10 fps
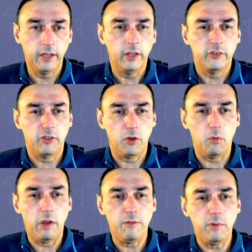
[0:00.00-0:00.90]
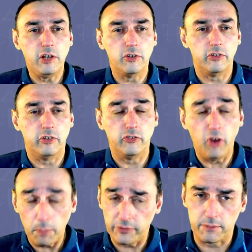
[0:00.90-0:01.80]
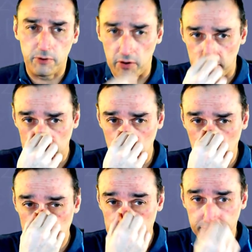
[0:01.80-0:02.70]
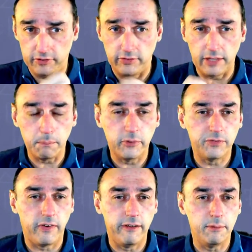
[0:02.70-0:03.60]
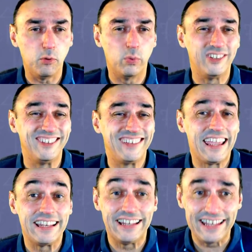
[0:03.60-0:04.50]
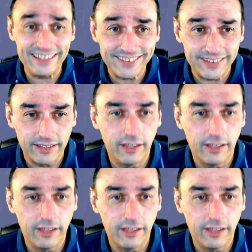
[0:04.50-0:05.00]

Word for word: So if we look at the top of the program, we have the numbers variable, which is a list,